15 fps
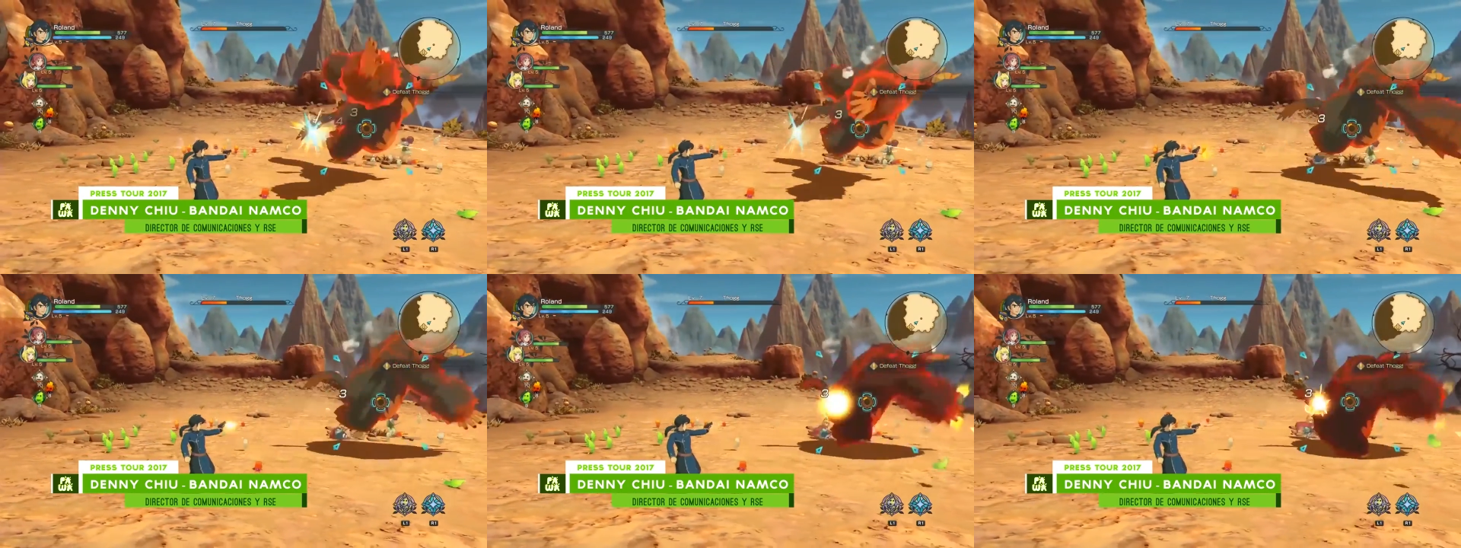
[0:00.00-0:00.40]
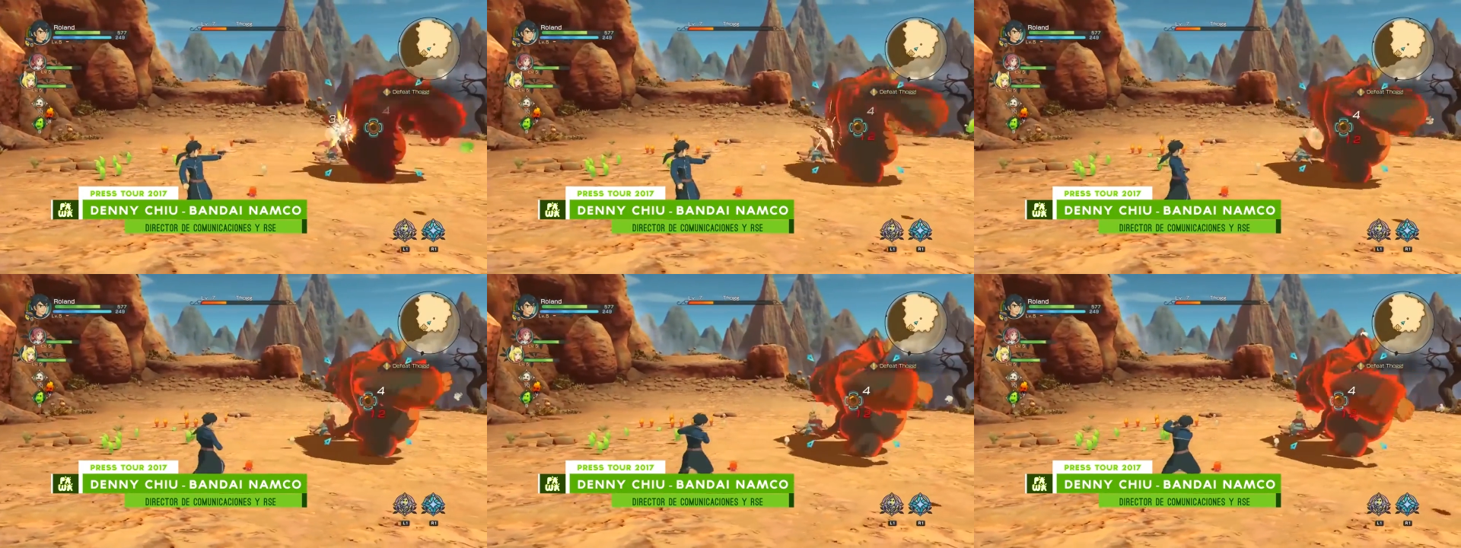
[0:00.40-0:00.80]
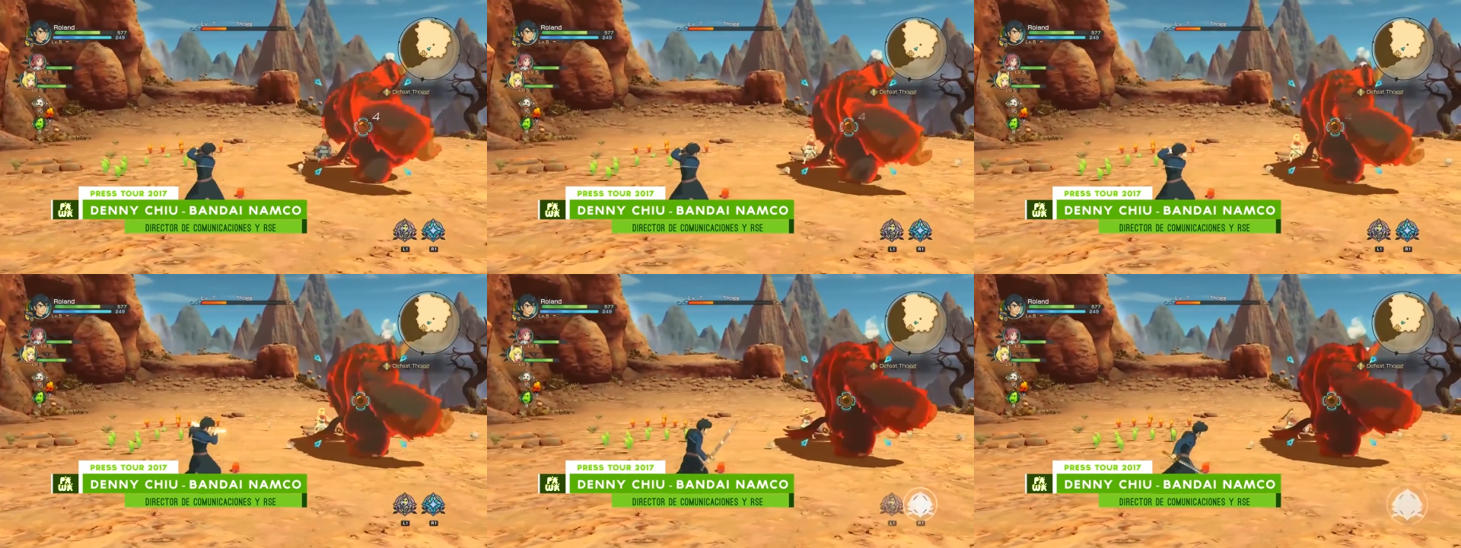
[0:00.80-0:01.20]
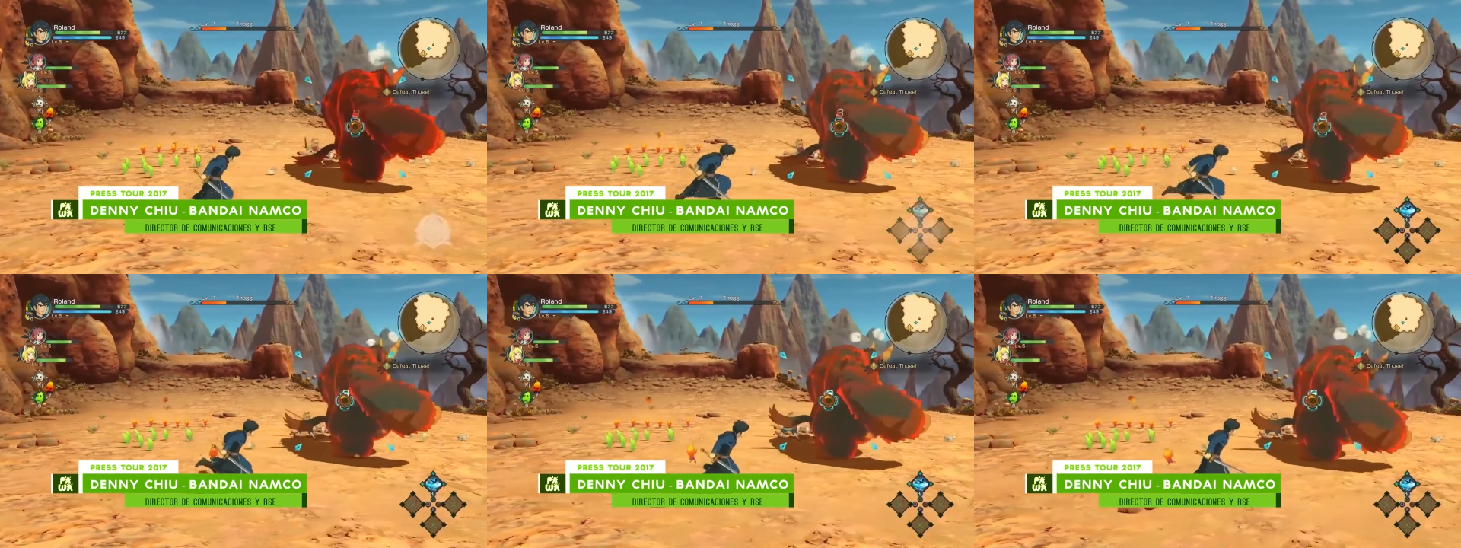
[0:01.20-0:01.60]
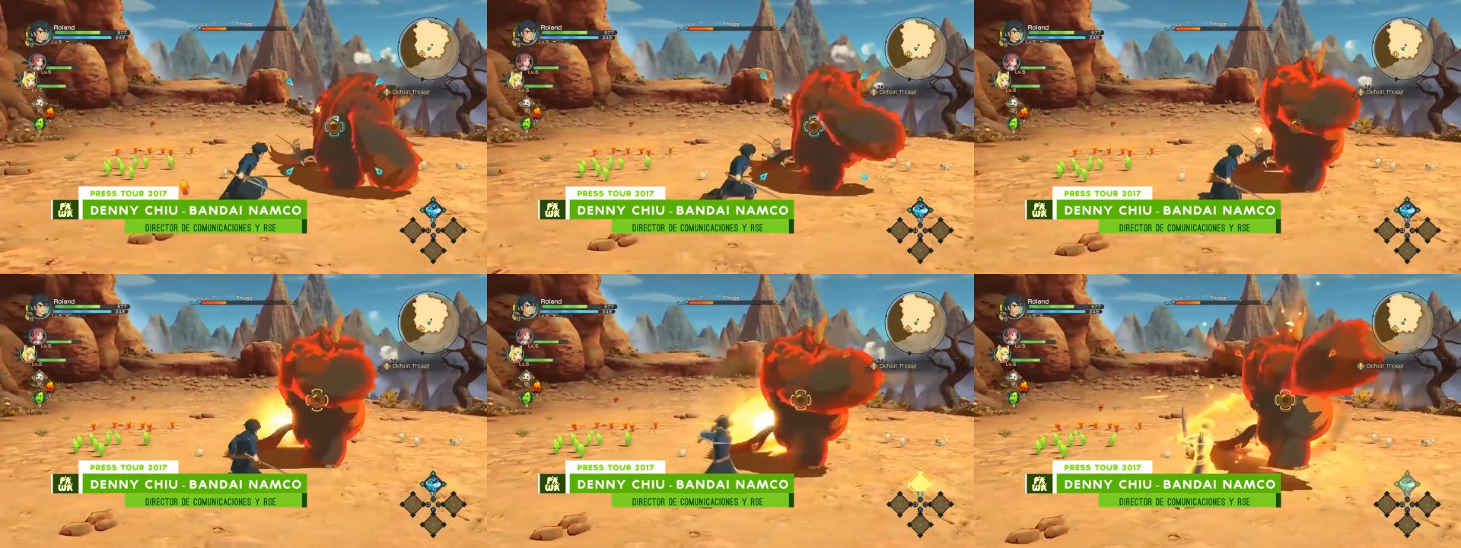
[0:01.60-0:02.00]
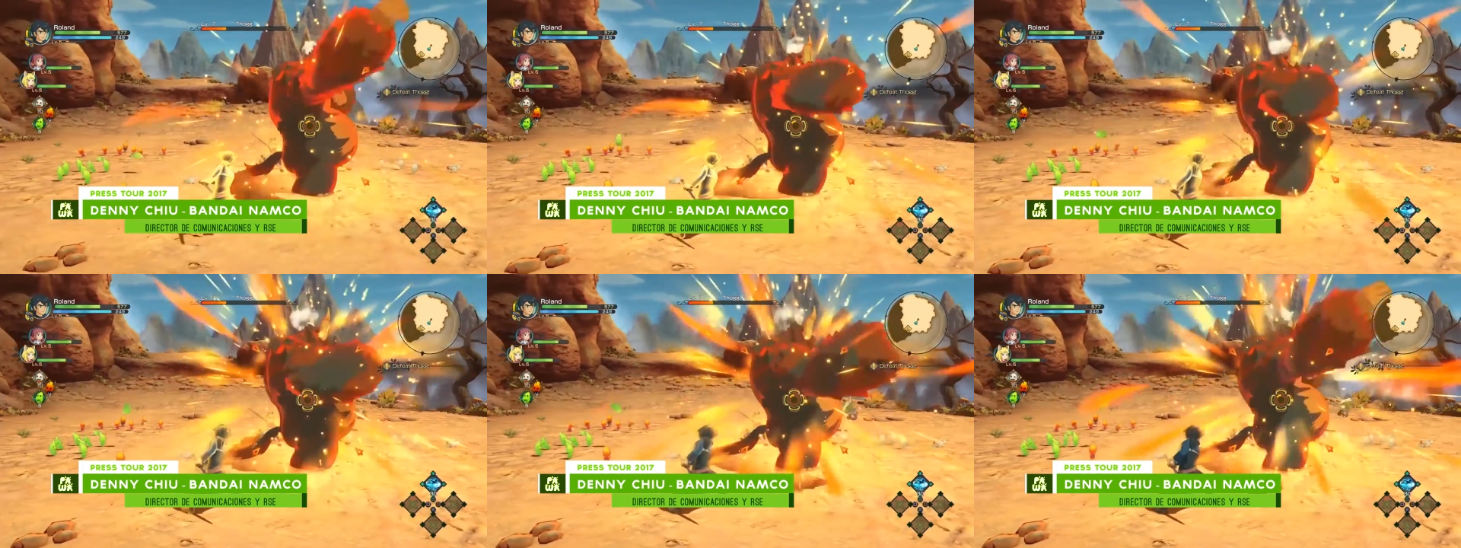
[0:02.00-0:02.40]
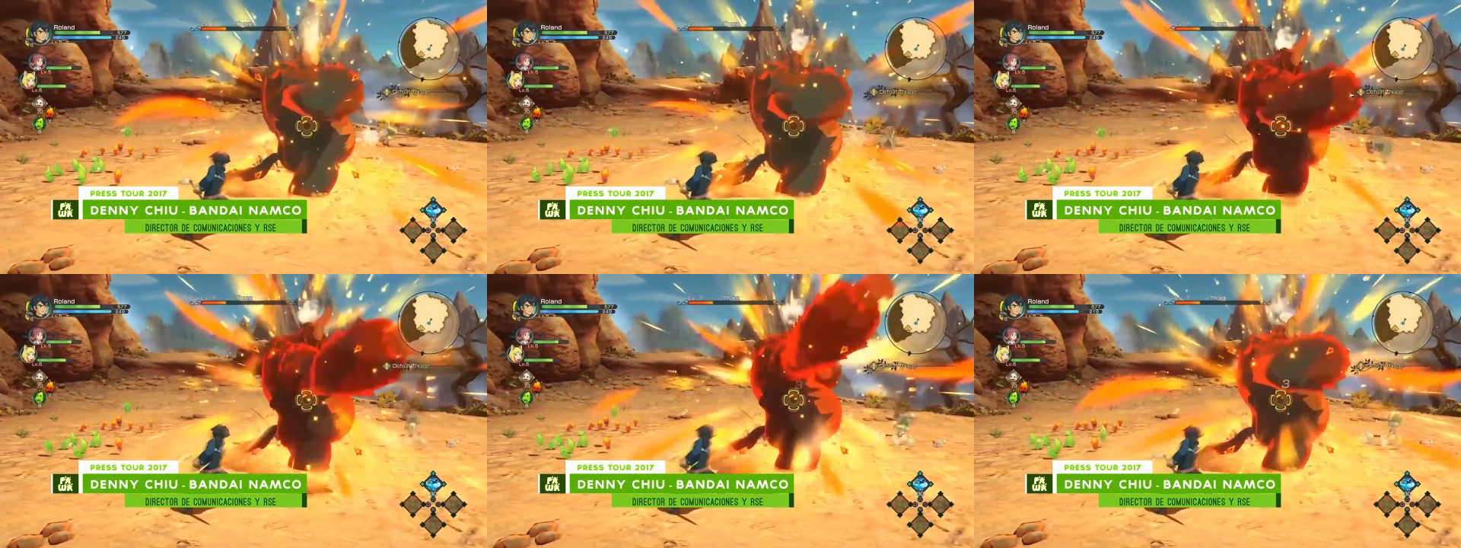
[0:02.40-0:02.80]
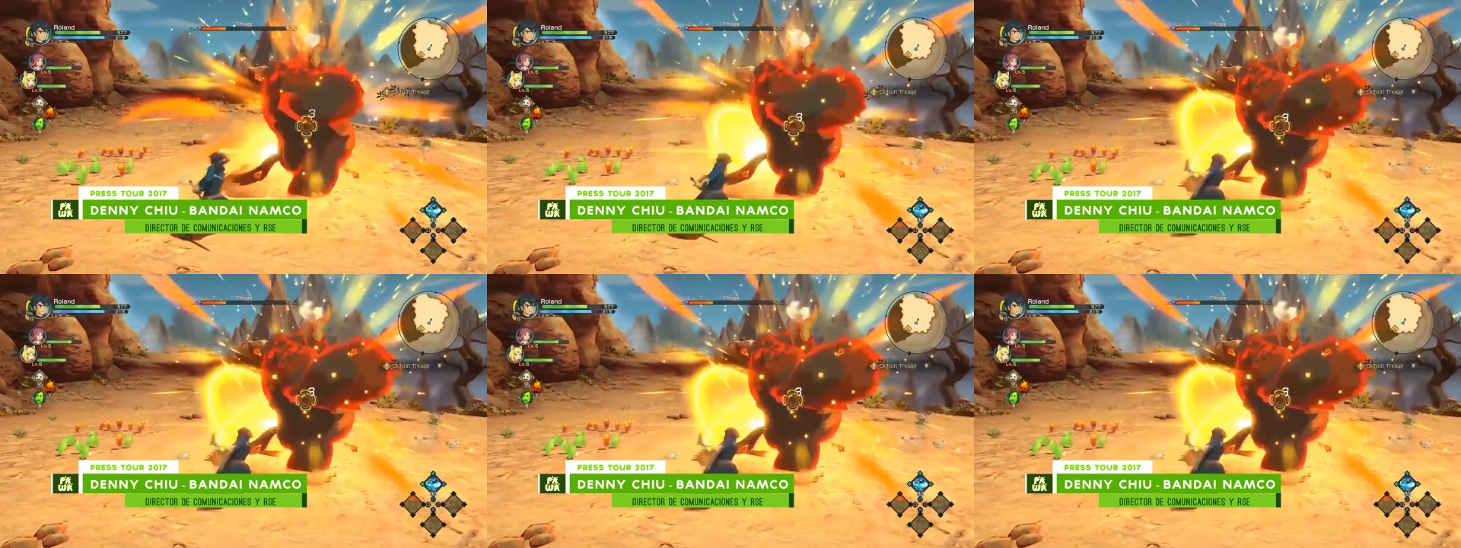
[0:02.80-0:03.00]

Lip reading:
(no speaker visible)